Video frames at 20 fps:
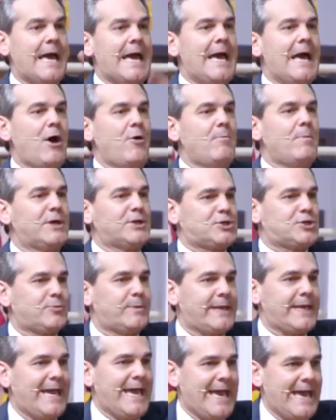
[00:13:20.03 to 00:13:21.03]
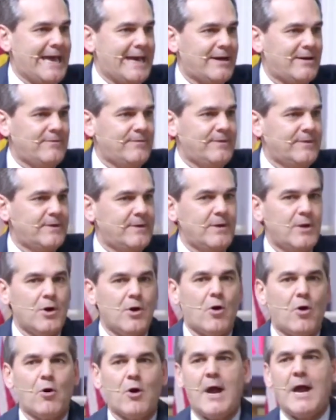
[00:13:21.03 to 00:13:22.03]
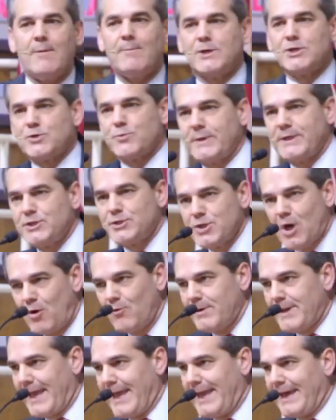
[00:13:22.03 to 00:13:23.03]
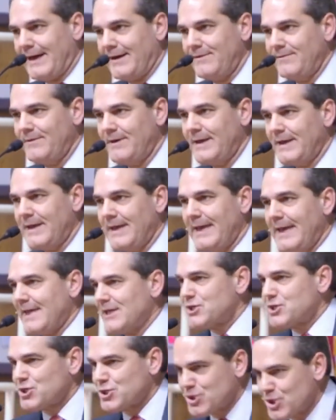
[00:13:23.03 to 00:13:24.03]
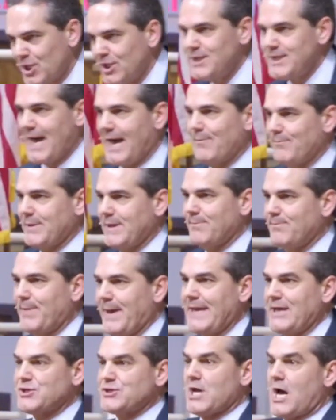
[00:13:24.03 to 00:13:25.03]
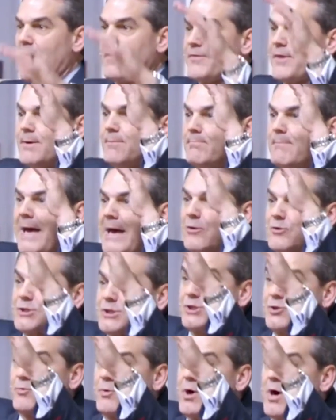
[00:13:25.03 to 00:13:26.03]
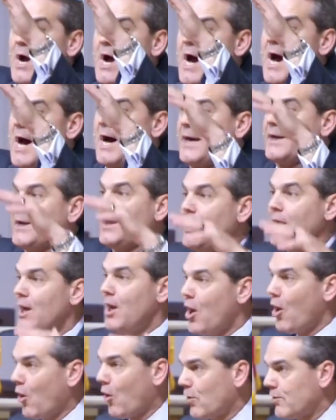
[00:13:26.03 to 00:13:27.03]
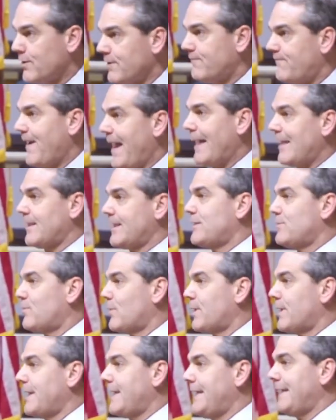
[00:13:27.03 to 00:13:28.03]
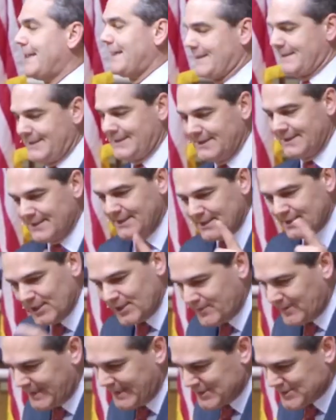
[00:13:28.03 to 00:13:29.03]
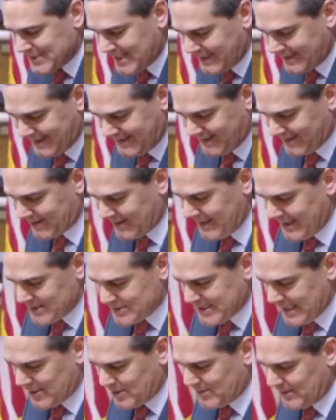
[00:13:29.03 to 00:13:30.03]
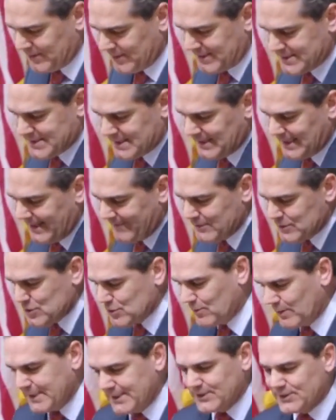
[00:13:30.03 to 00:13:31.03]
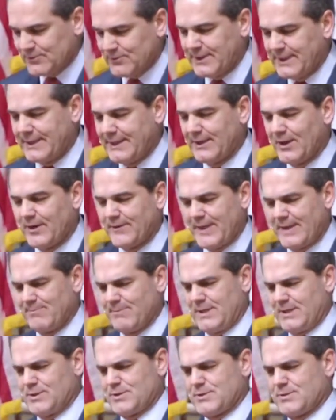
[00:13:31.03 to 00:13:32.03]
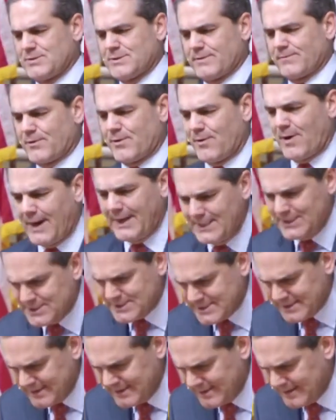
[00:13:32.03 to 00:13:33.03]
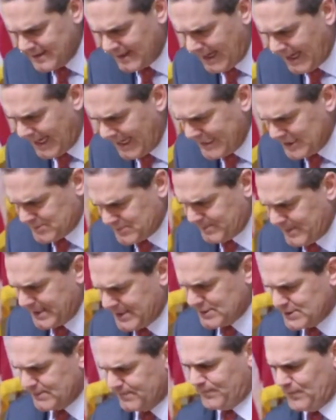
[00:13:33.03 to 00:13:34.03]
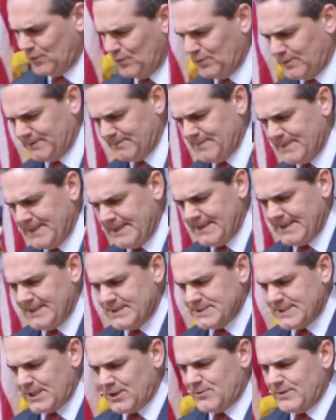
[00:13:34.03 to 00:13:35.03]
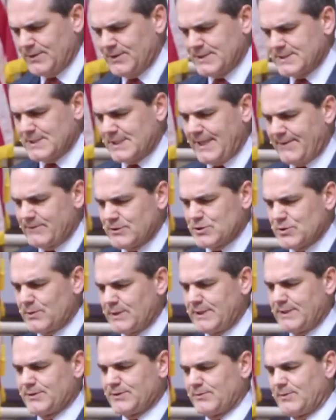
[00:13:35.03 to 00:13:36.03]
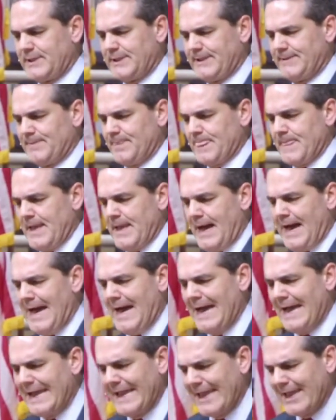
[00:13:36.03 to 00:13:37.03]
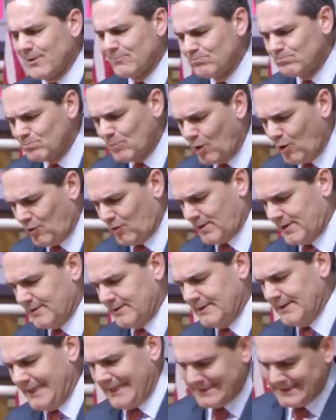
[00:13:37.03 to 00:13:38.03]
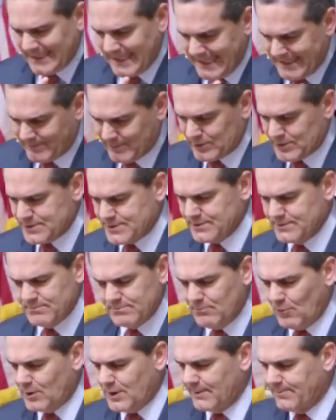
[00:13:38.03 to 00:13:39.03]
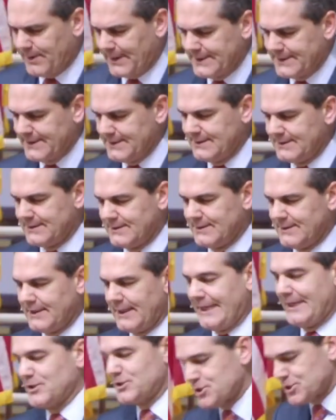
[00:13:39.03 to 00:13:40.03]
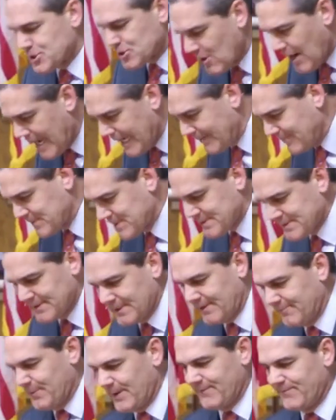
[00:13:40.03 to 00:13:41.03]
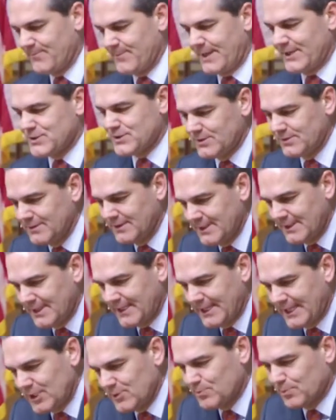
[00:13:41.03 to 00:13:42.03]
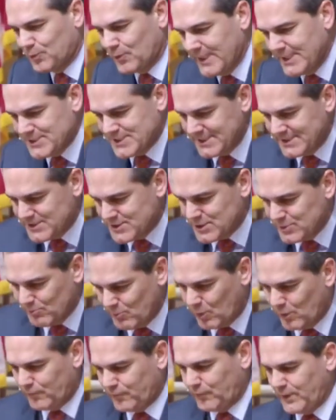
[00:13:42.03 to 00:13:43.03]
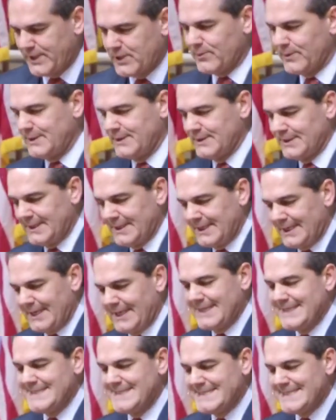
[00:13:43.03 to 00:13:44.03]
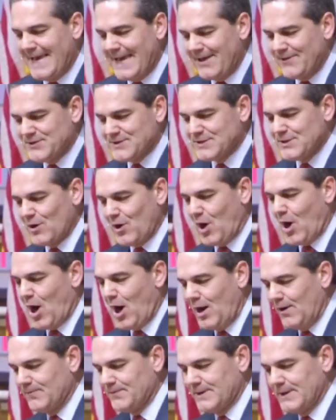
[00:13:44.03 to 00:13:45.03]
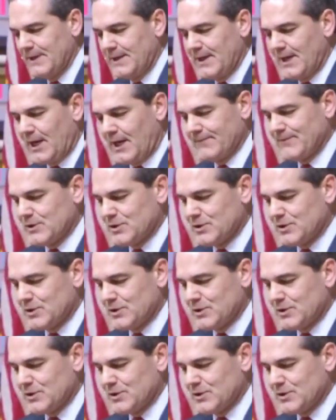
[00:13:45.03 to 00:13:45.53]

on how much we have or how much we don't have. It should not be based on the mountain we're on or the valley we're in. Look what he said here 2 Corinthians 11 23. Are they ministers of Christ? I speak as a fool. 2 Corinthians 11 23. I am more in labors, more abundant, in stripes, above measure, in prisons, more frequent, in deaths, oft.